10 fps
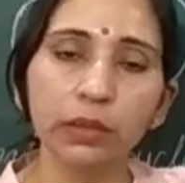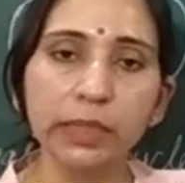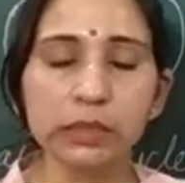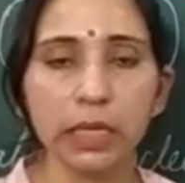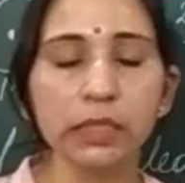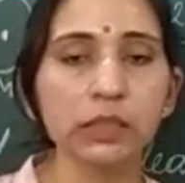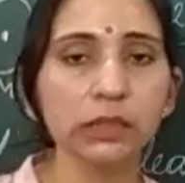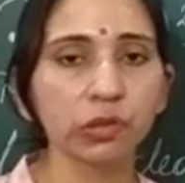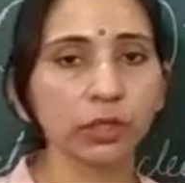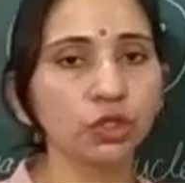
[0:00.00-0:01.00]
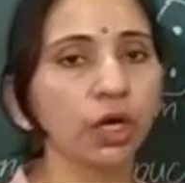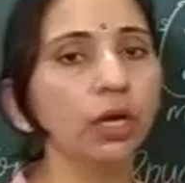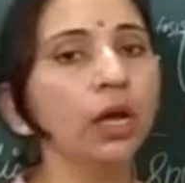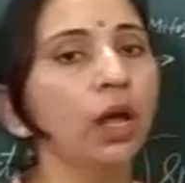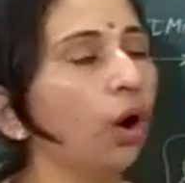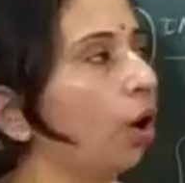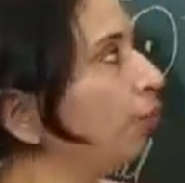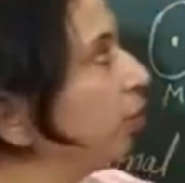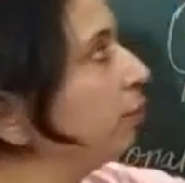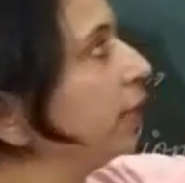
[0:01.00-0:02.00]
This is the structure
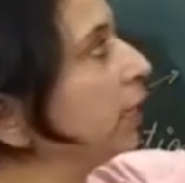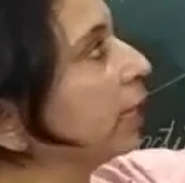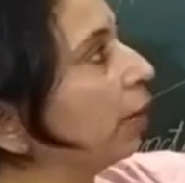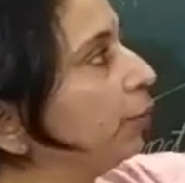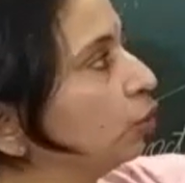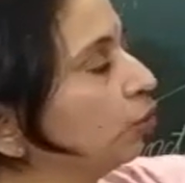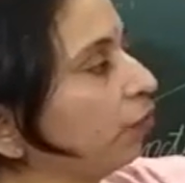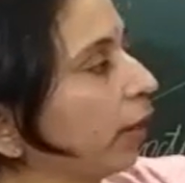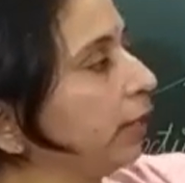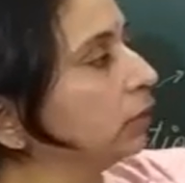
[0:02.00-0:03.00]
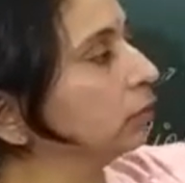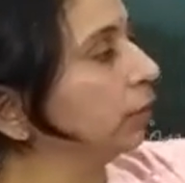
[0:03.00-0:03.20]
of female gametophyte,